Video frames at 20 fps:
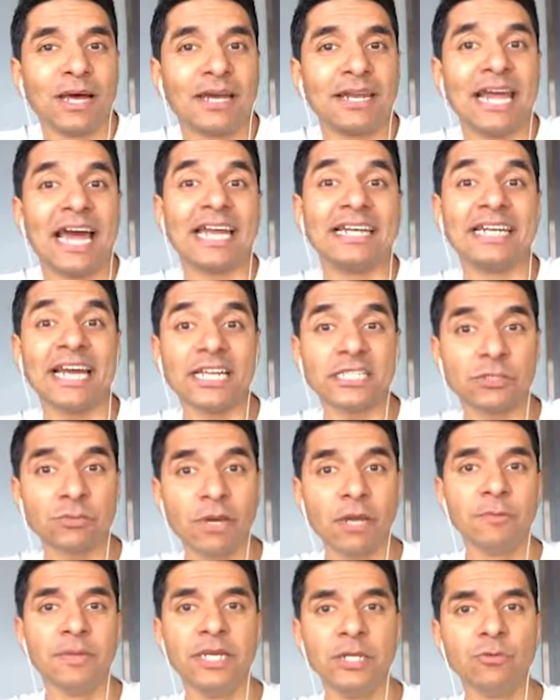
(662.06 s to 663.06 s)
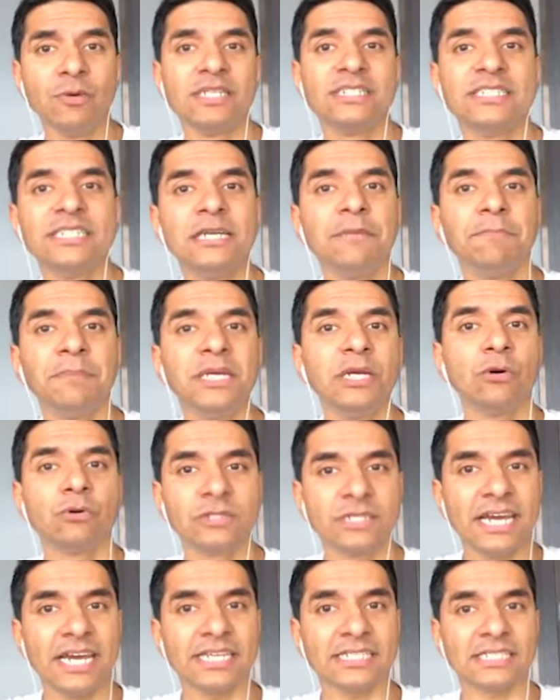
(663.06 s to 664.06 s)
blood. And that's why we do a T P
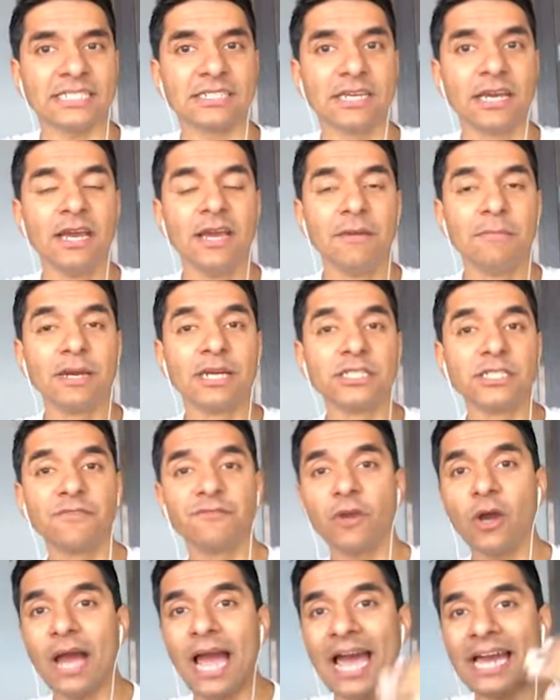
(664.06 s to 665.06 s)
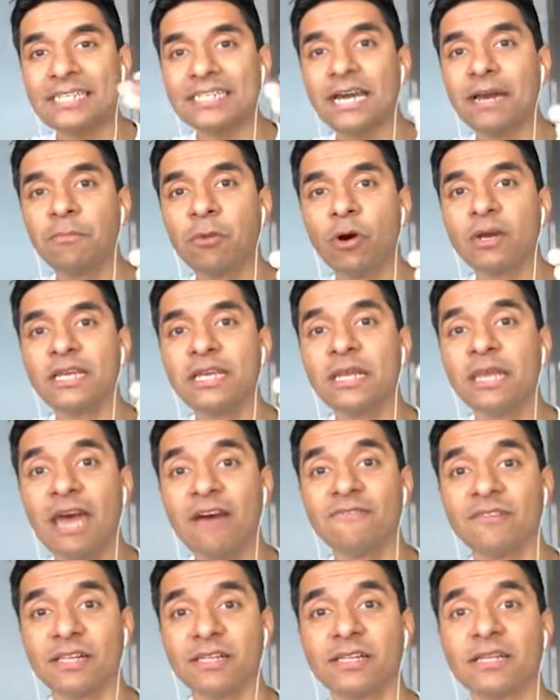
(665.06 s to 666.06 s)
O test, because if your antibody
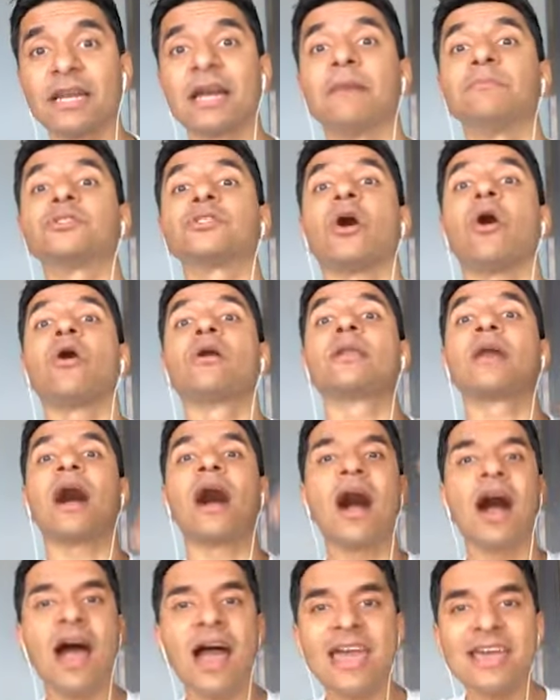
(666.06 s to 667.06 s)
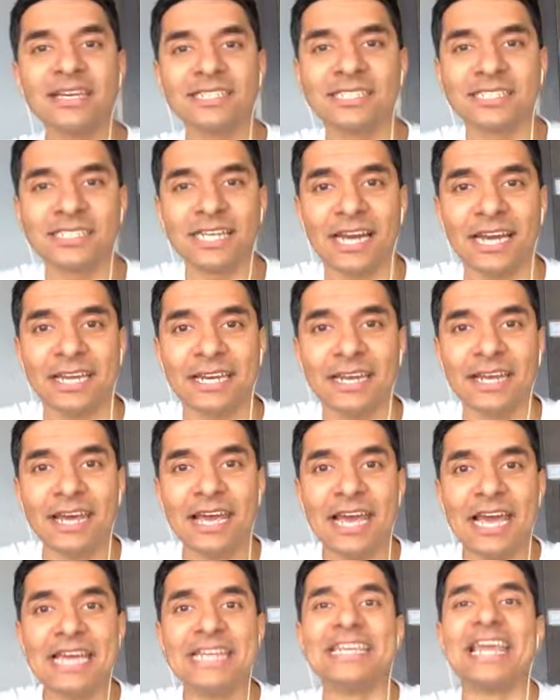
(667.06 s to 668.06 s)
level comes on the higher side,
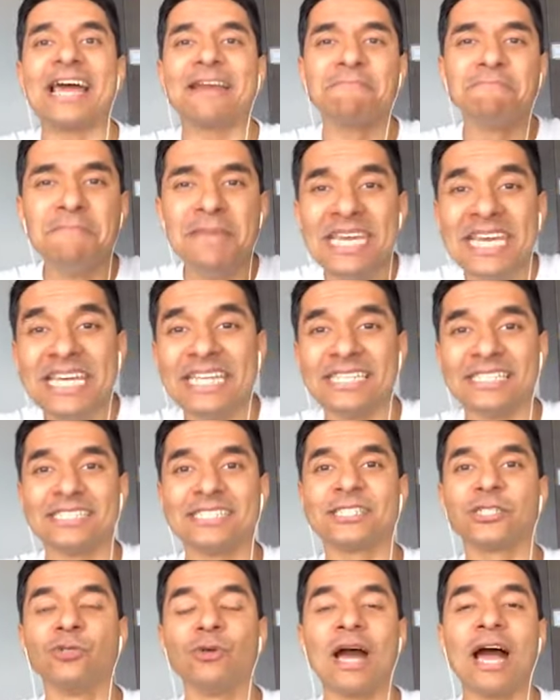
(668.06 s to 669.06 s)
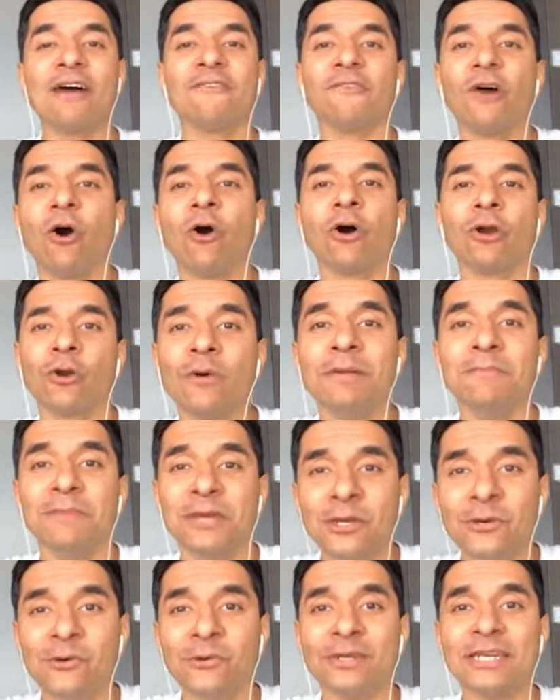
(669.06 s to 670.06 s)
that means you have
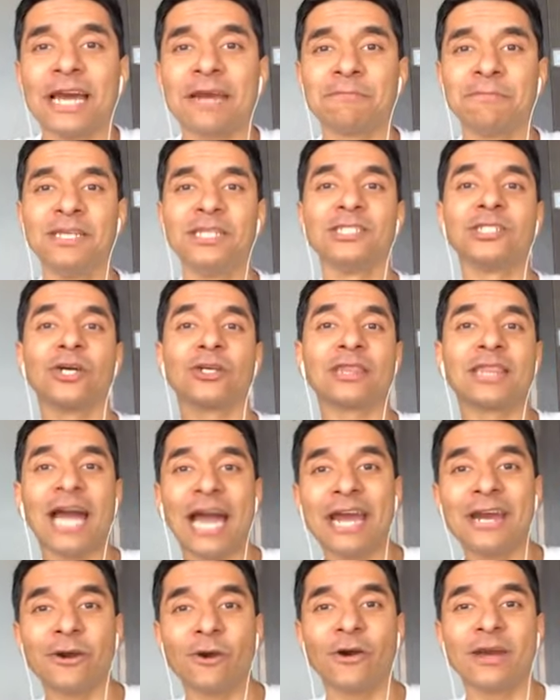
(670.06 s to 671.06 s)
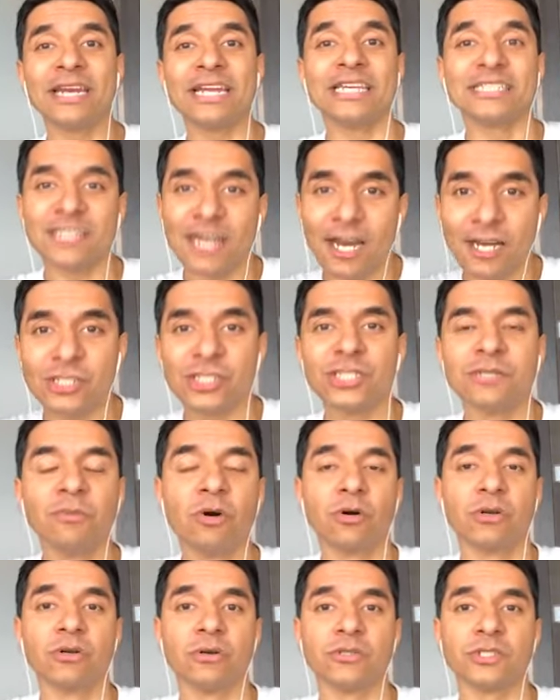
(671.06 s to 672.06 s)
autoimmune. That means your thyroid is
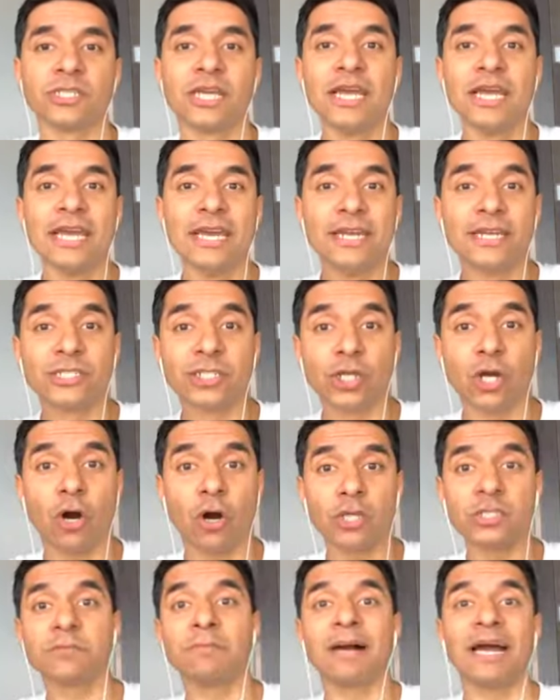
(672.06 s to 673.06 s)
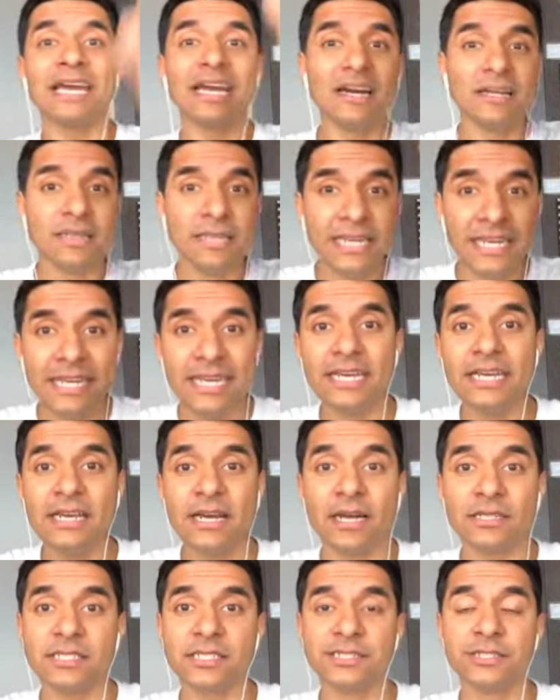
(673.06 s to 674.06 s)
Hashimoto's. It is caused by a leaky
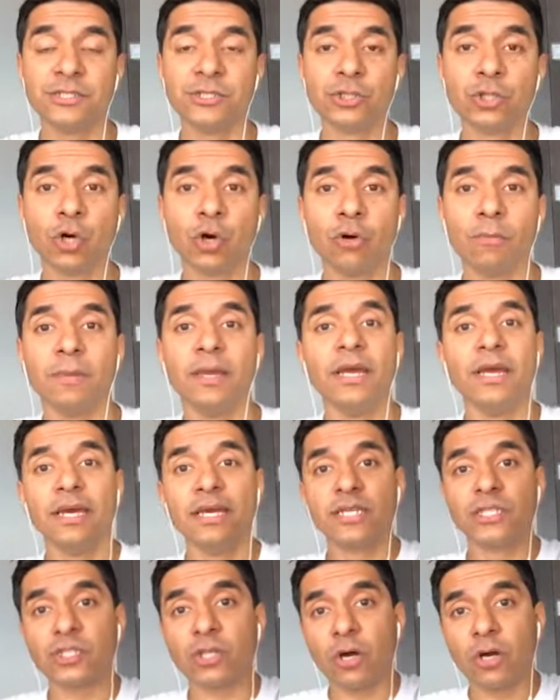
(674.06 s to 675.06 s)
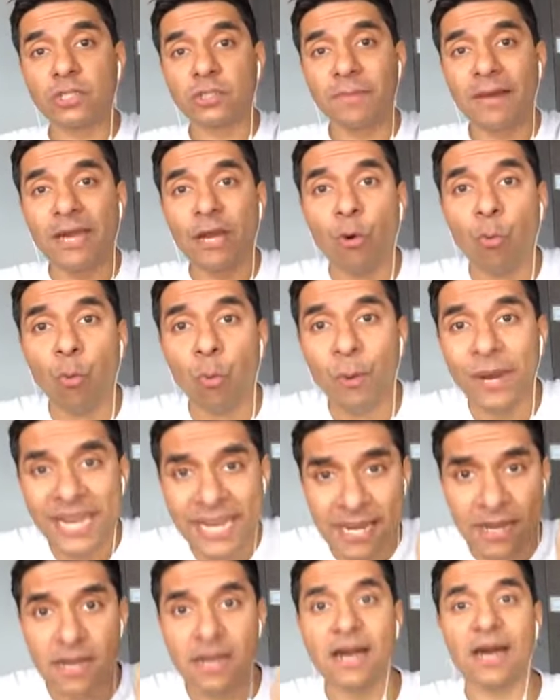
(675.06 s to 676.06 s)
gut syndrome. It is caused by a
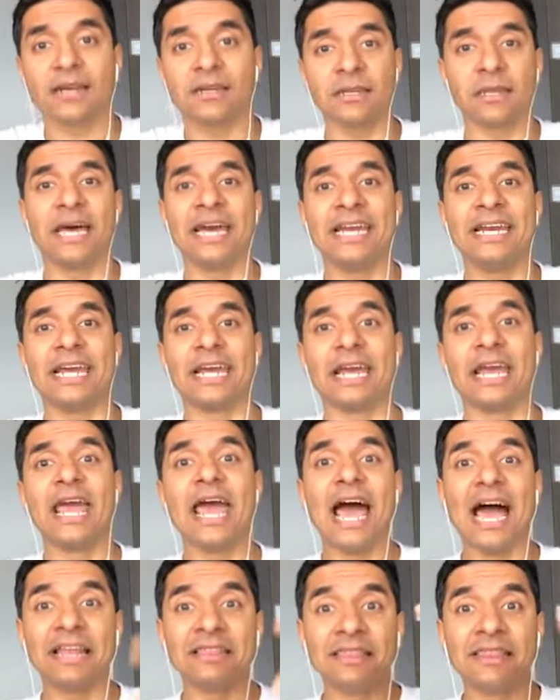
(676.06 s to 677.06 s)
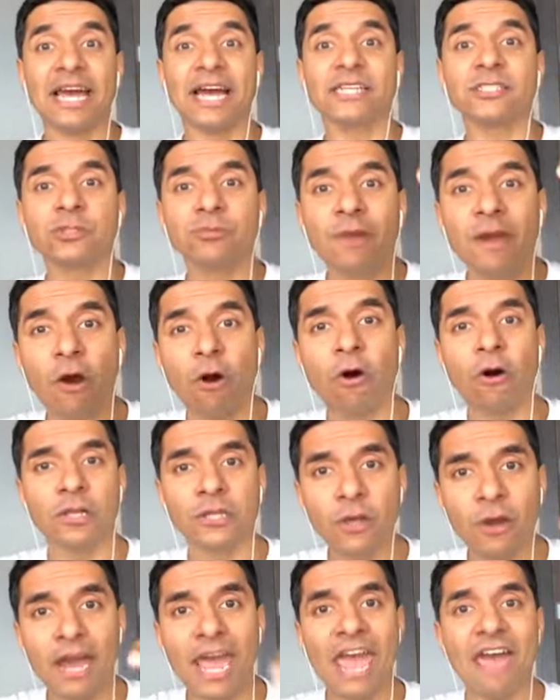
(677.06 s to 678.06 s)
weak gut lining. And that's where
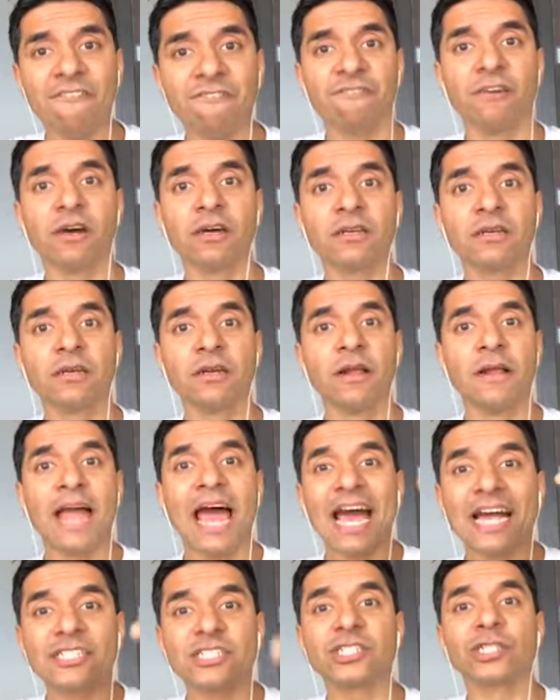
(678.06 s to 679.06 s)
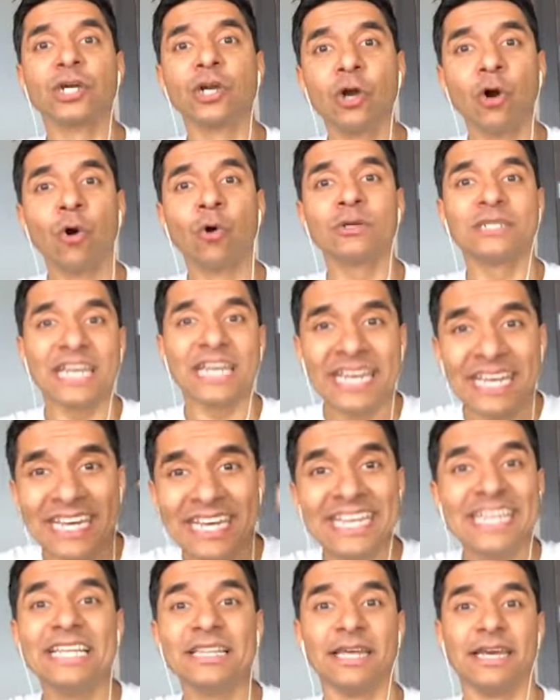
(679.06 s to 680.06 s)
all your effort has to go to
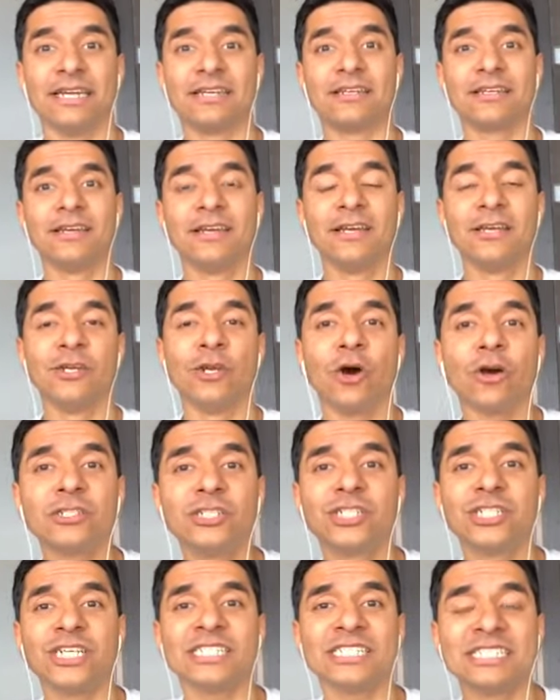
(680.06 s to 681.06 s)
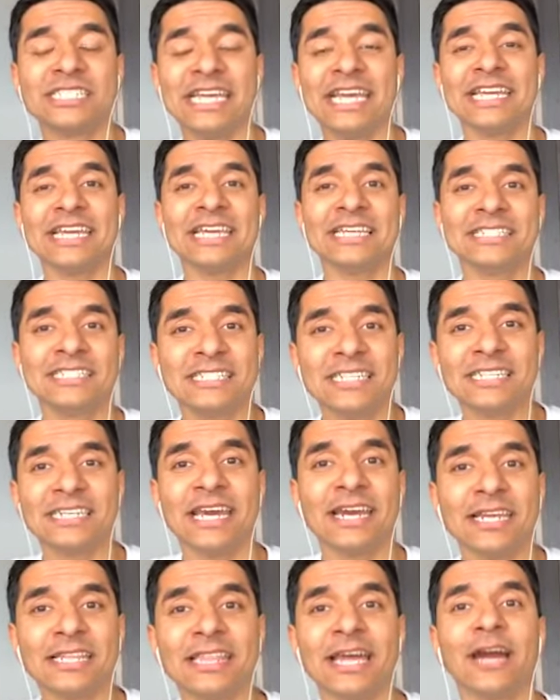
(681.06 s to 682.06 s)
heal it. Not just taking
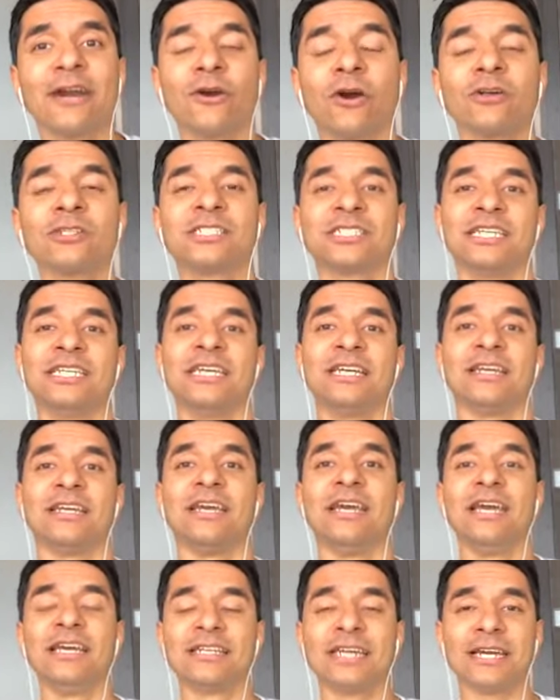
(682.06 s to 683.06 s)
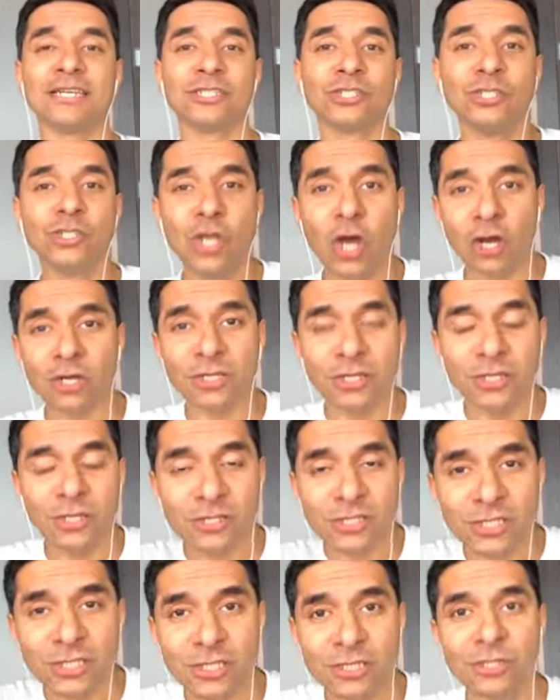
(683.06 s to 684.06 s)
synthetic thyroxine. That is not
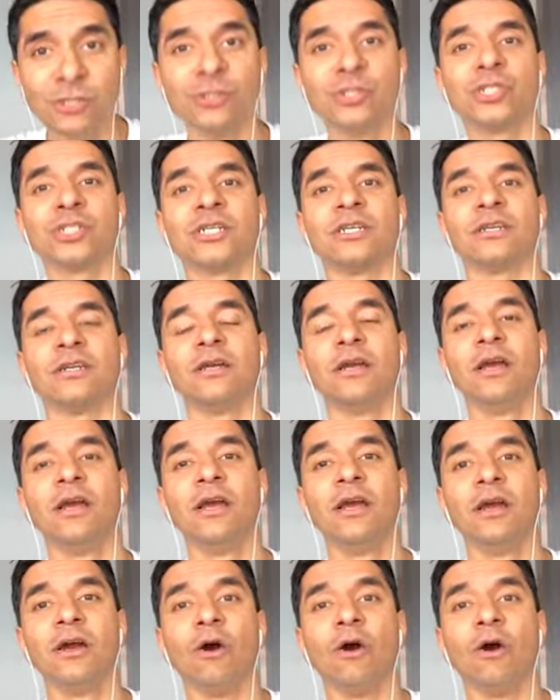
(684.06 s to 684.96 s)
your solution.